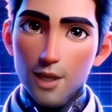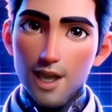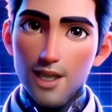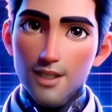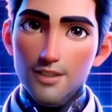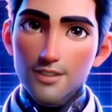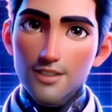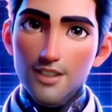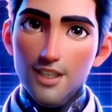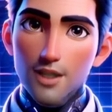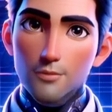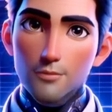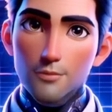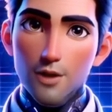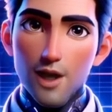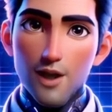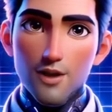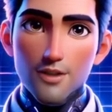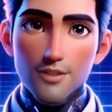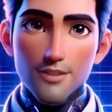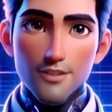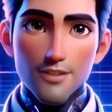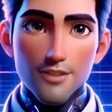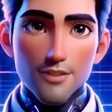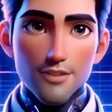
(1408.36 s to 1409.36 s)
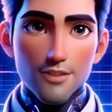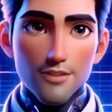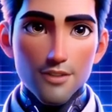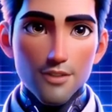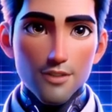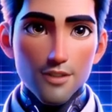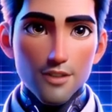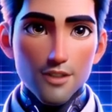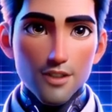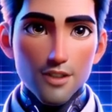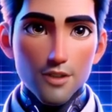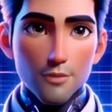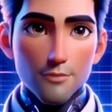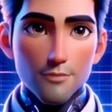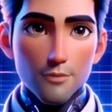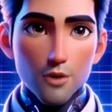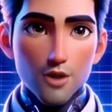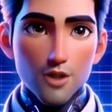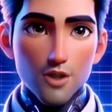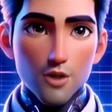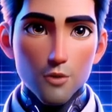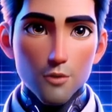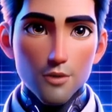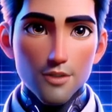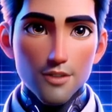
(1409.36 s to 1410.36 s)
Here's the code with this
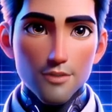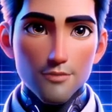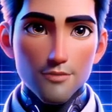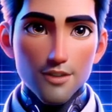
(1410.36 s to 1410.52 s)
modification.